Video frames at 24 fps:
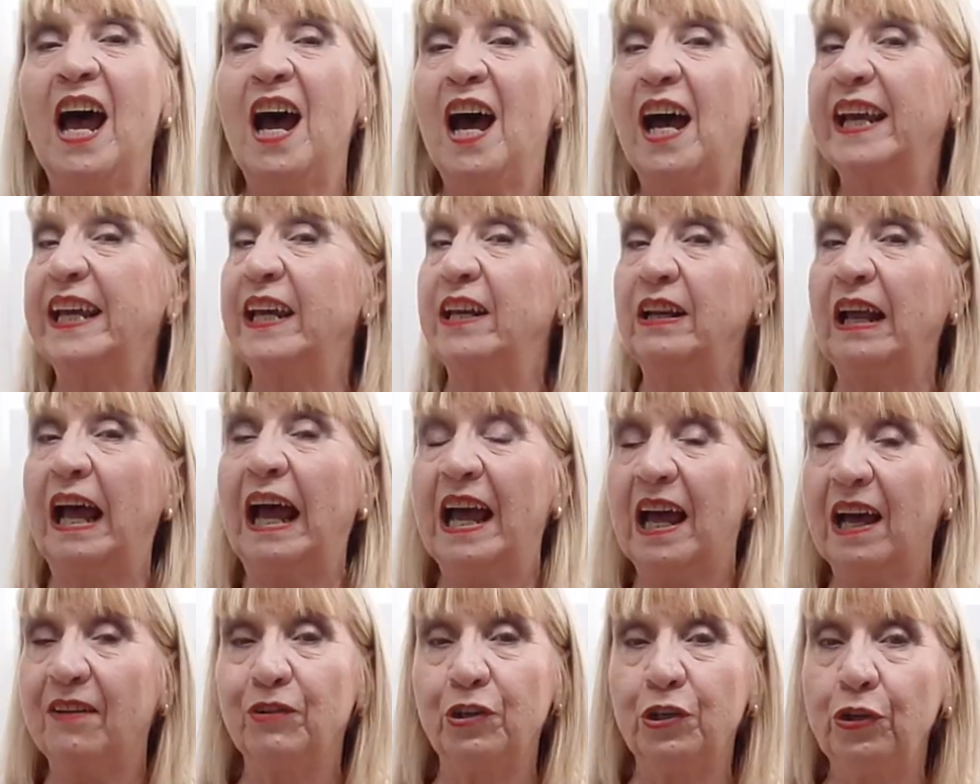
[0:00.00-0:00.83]
I
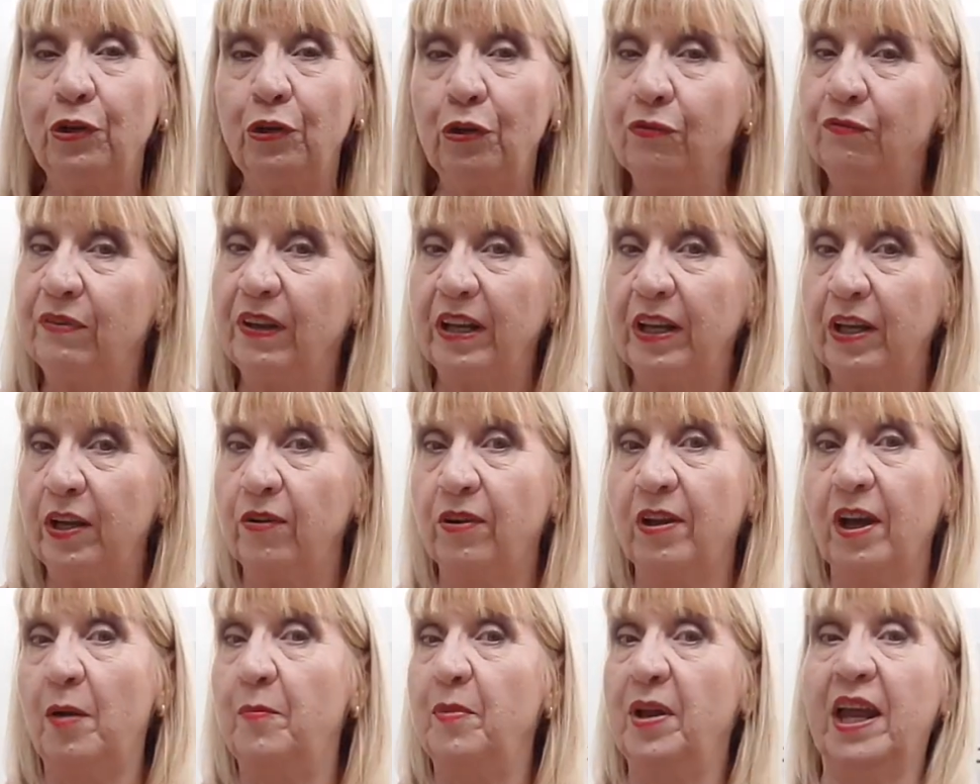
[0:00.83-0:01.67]
have a new video
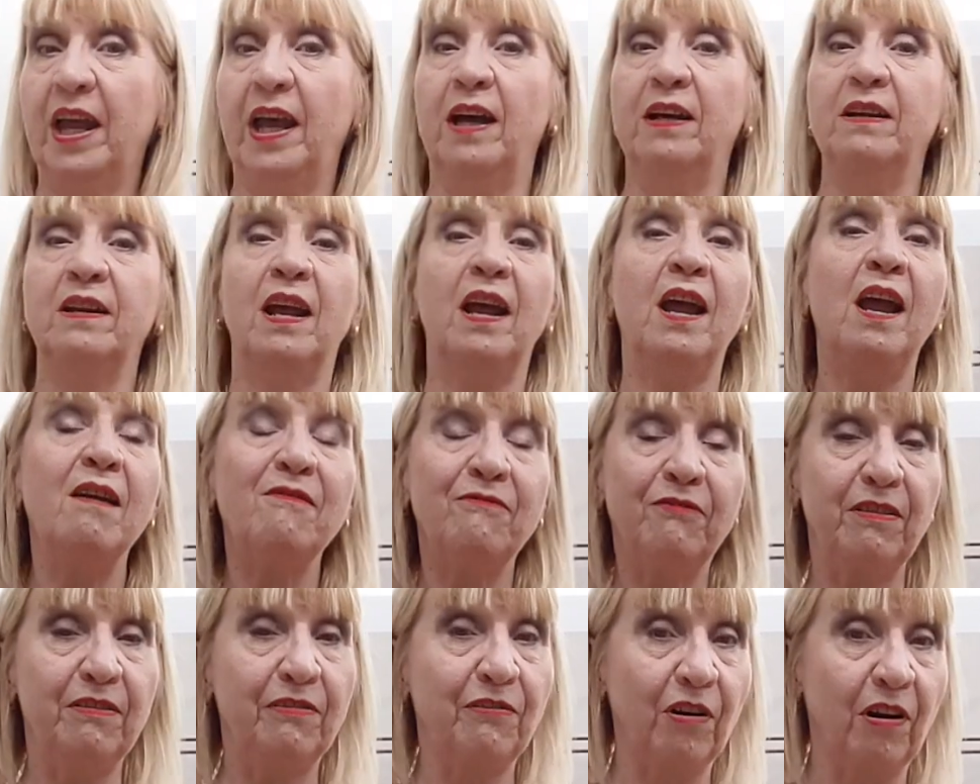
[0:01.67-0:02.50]
coming out
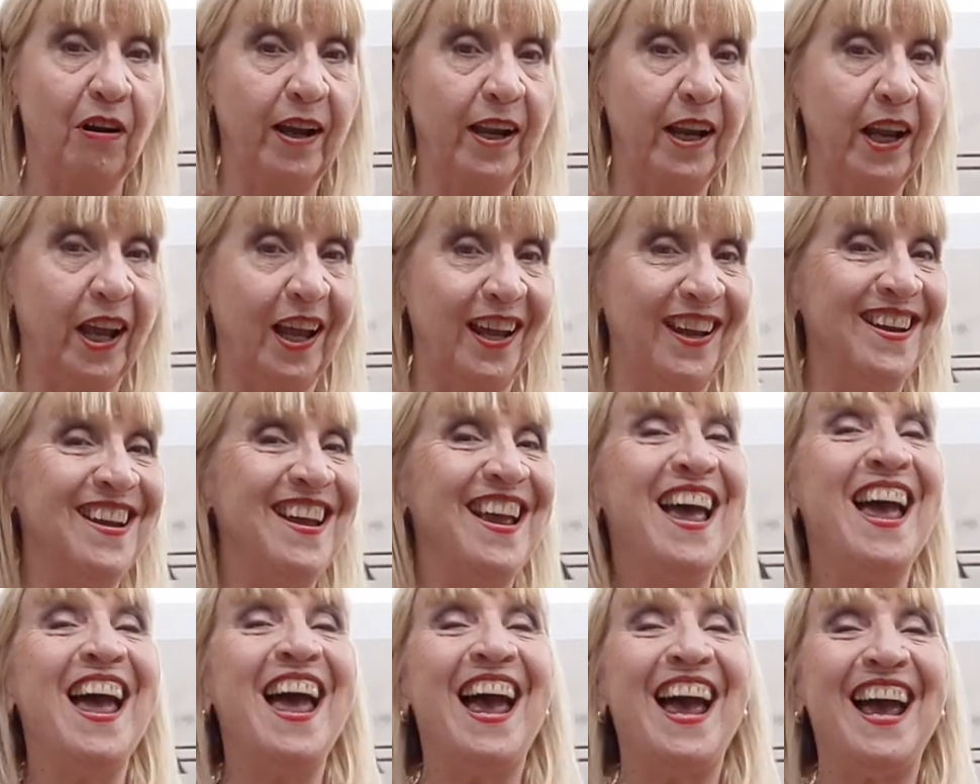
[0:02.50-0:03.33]
every Friday,
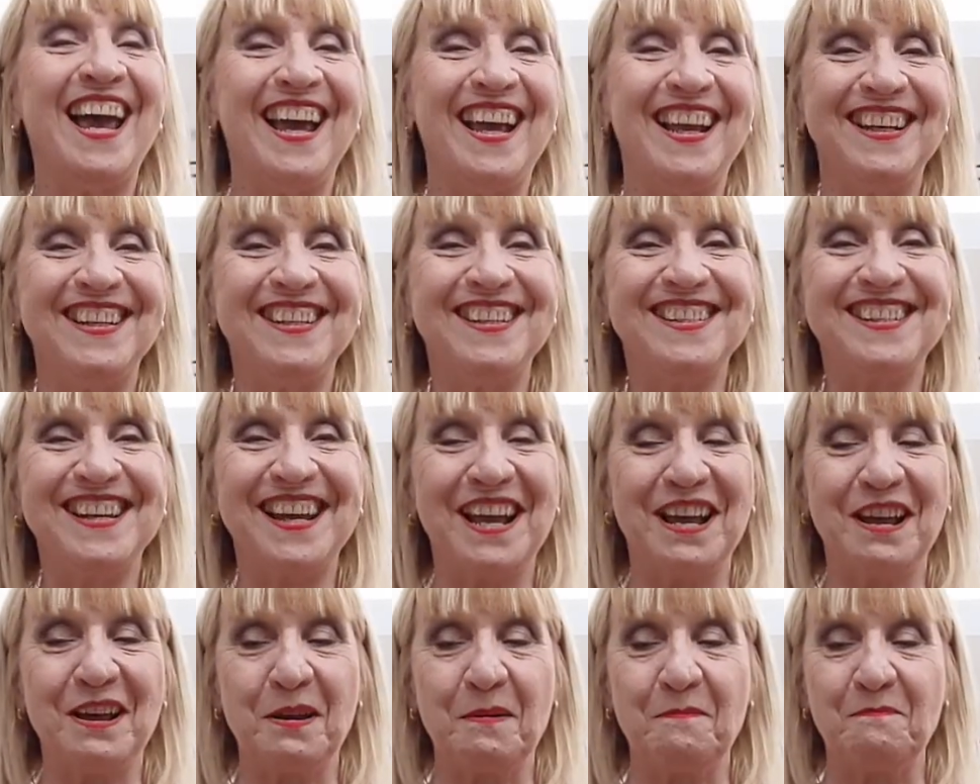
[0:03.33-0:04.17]
and
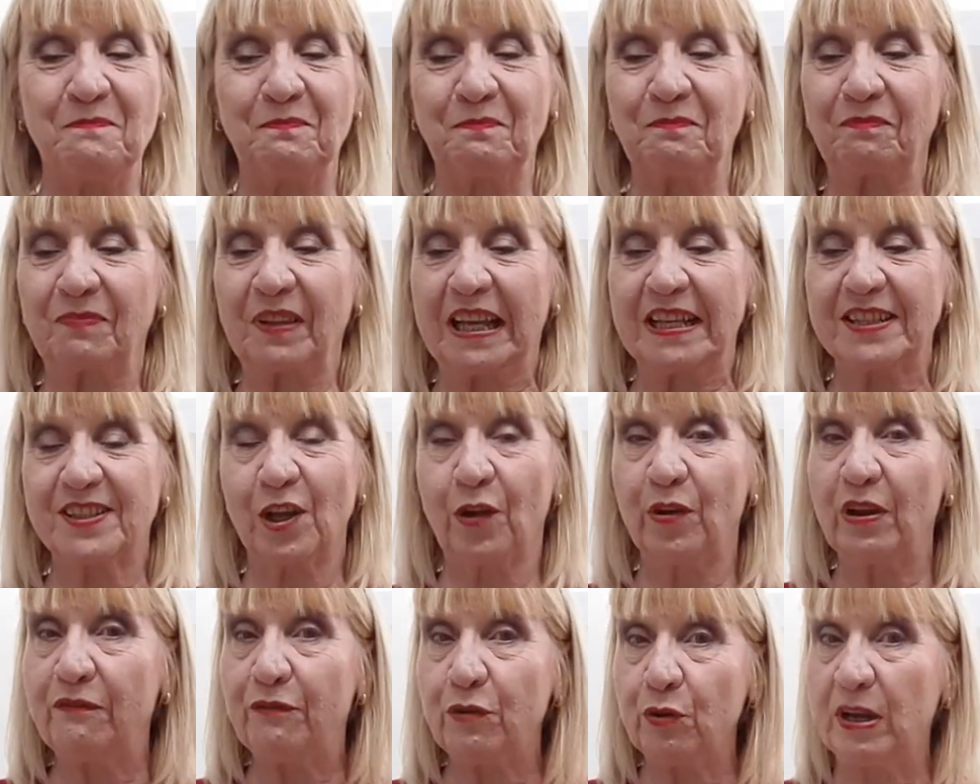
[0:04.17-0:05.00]
so
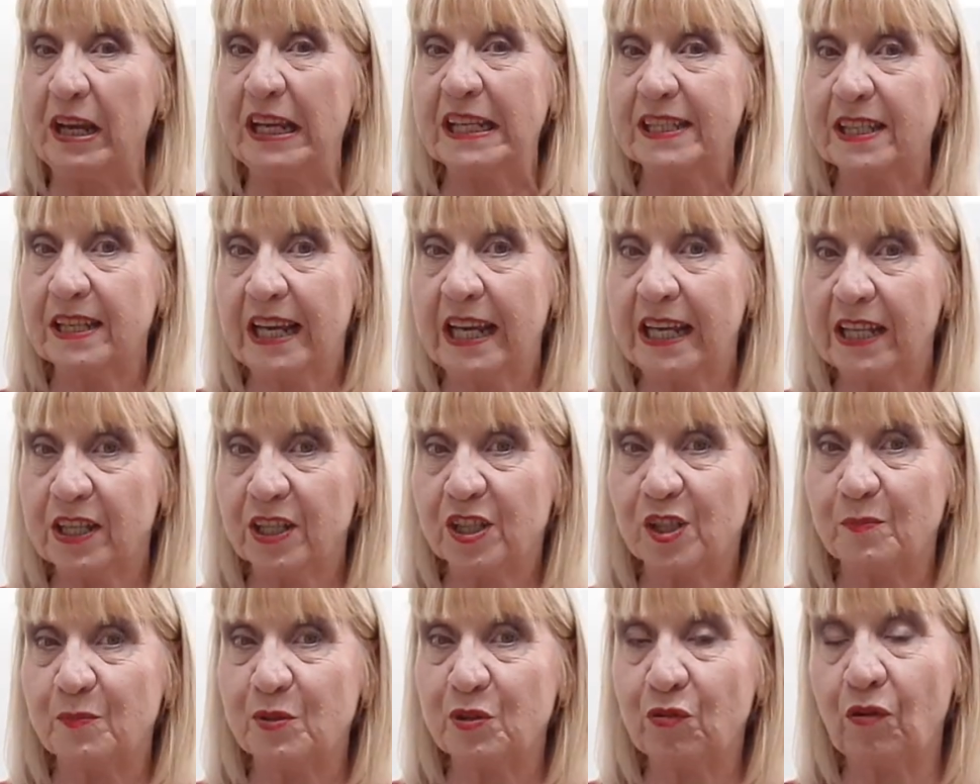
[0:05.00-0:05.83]
if you hit the
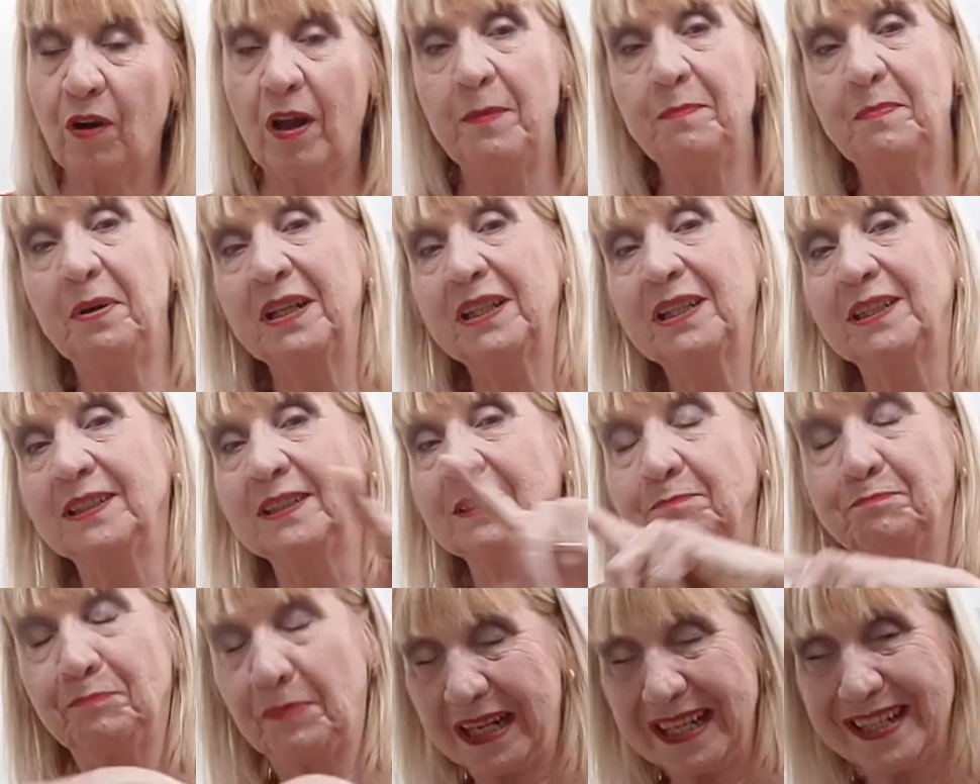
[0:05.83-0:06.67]
subscribe
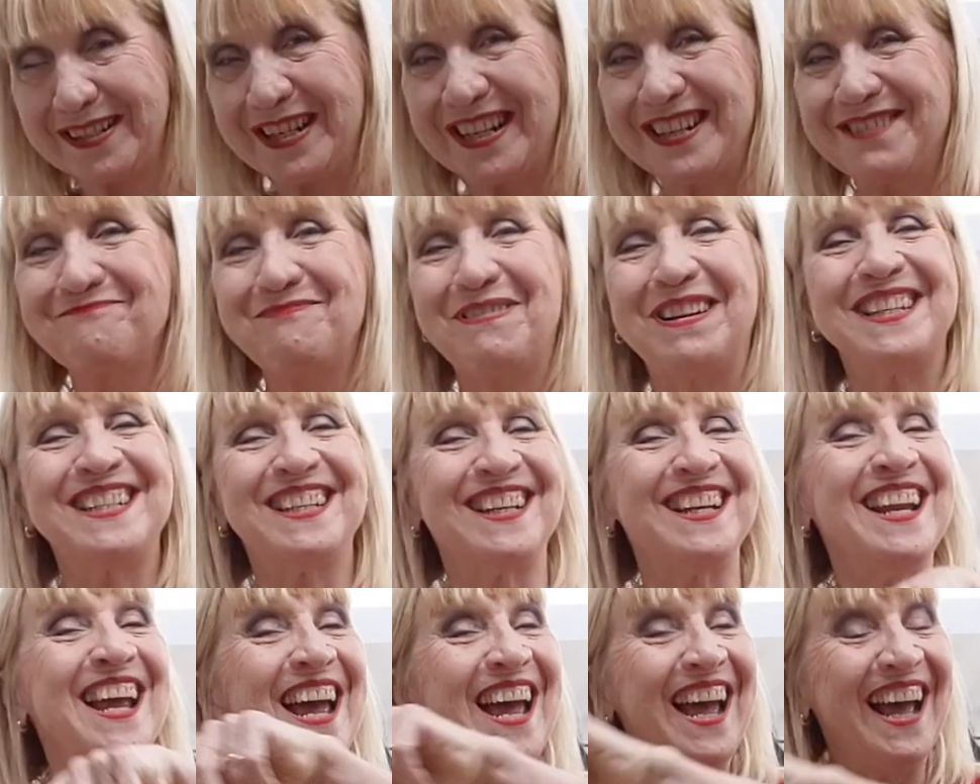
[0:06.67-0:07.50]

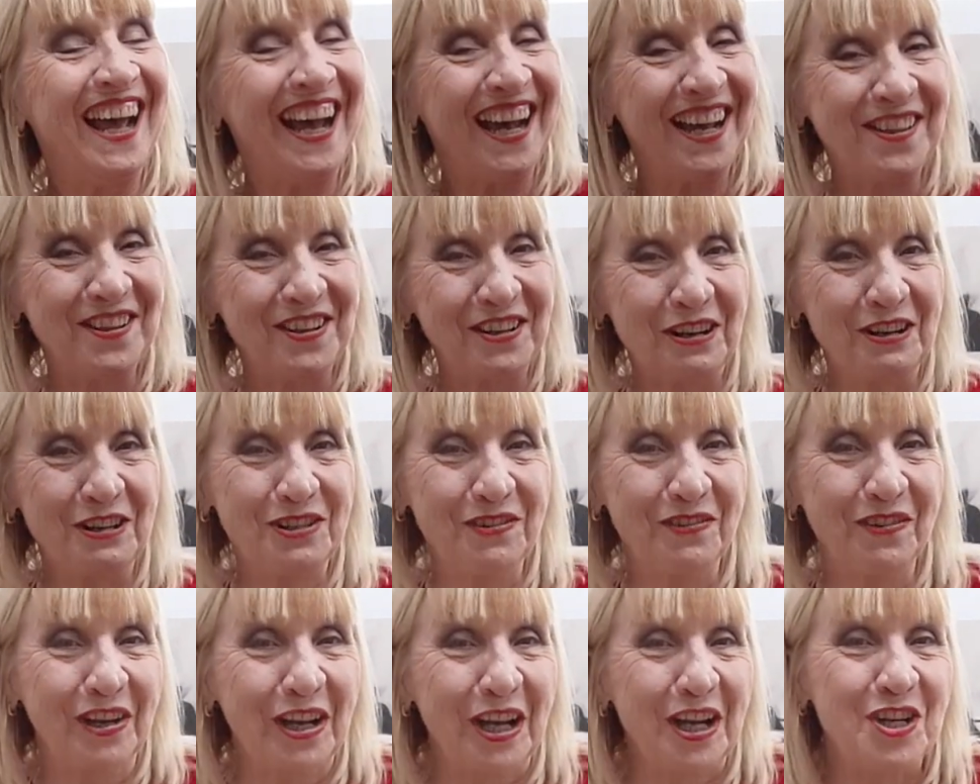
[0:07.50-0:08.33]
button and the
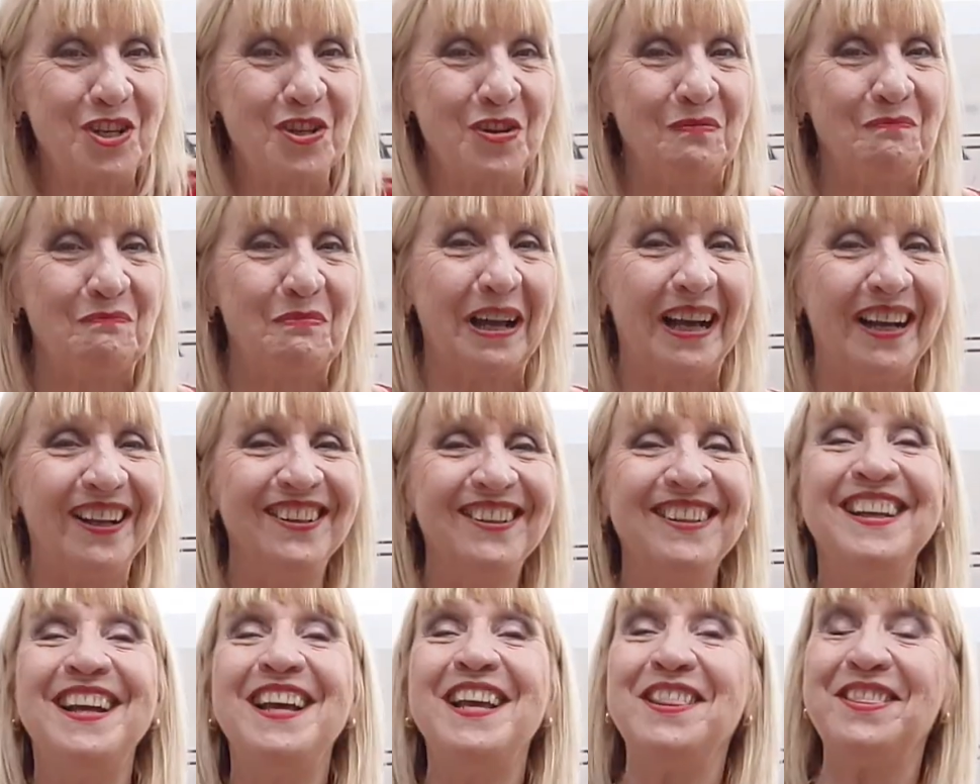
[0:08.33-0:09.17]
notification
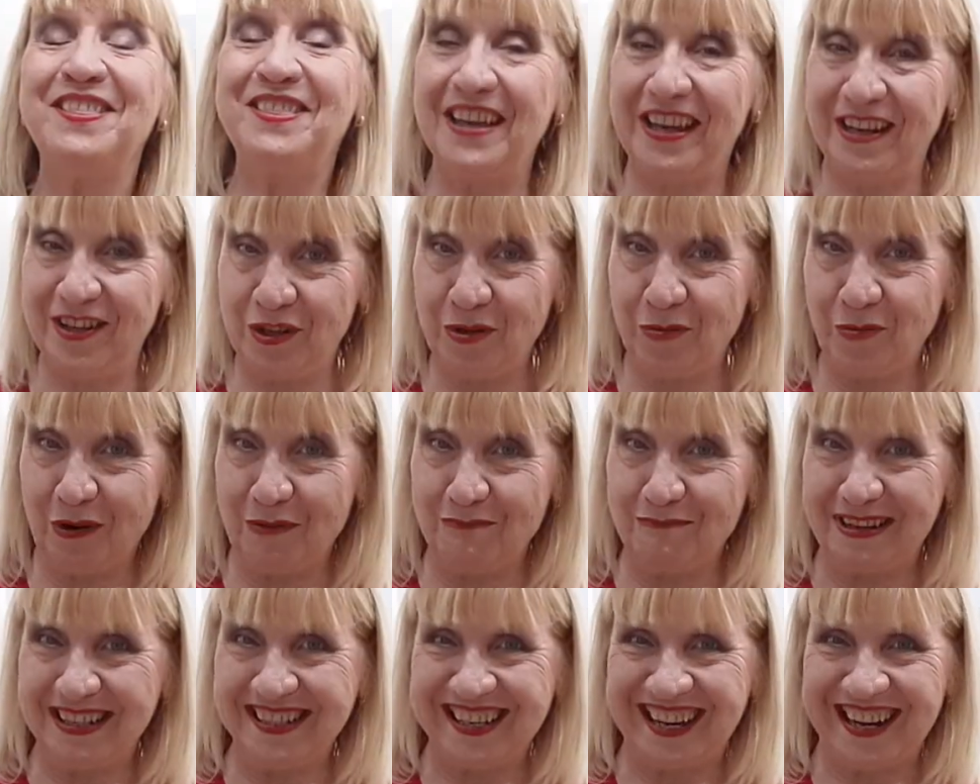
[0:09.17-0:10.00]
bell, then you
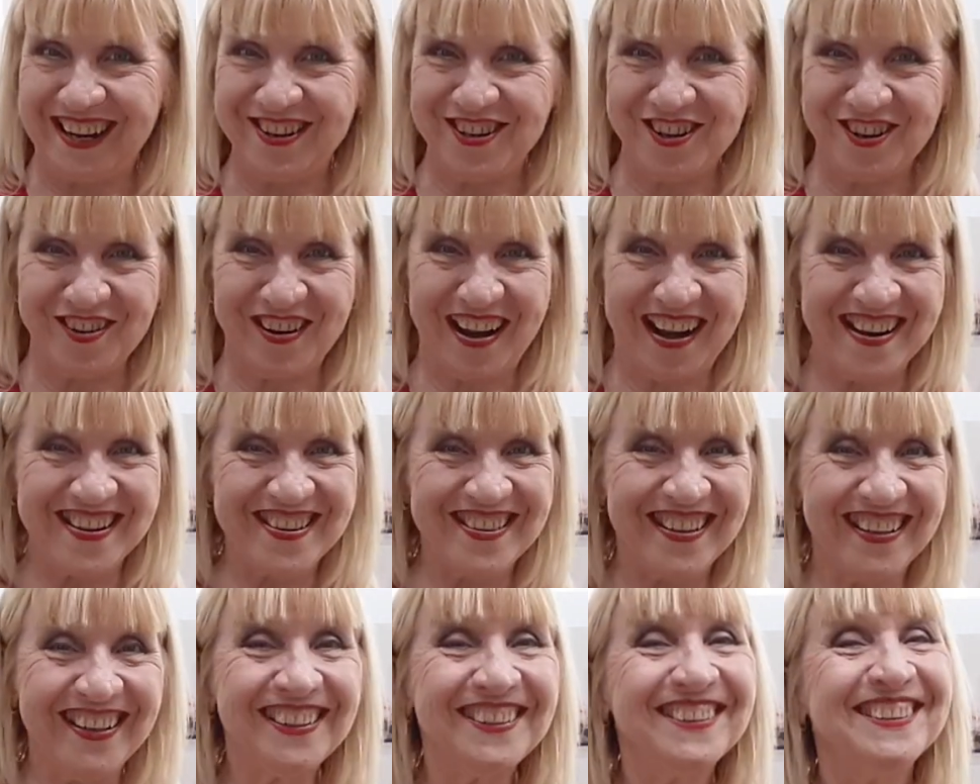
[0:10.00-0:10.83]
won't miss out on
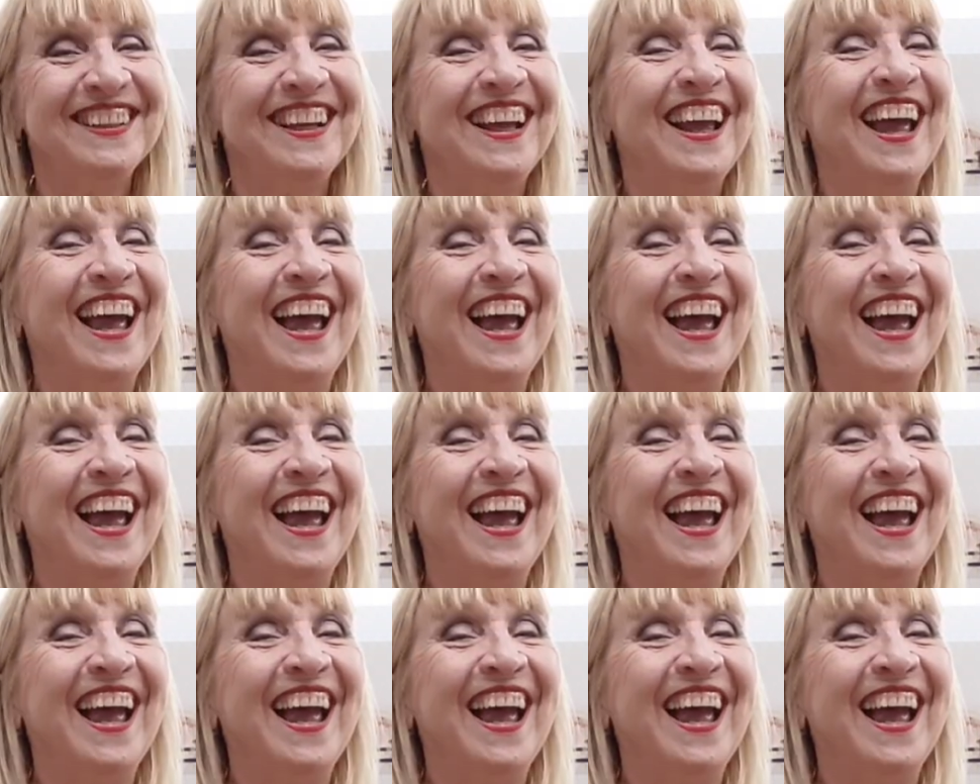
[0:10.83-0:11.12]
anything.